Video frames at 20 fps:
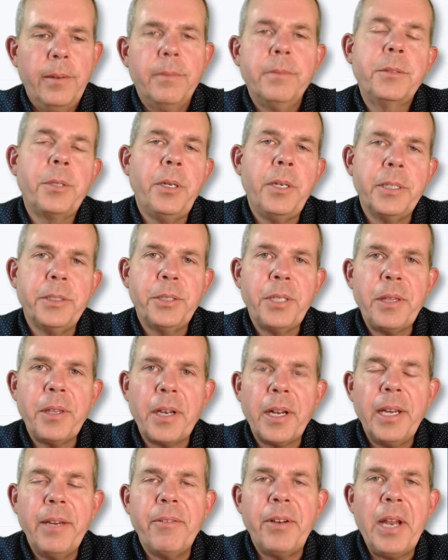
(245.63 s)
So you can see
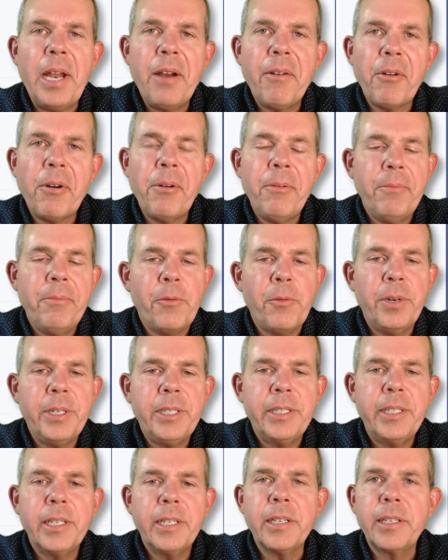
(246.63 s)
that I have an error.
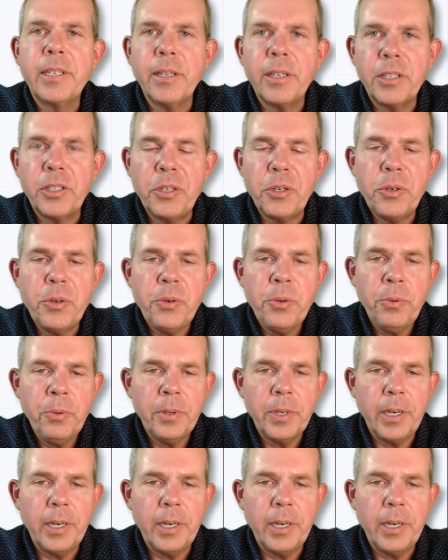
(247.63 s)
What didn't it do?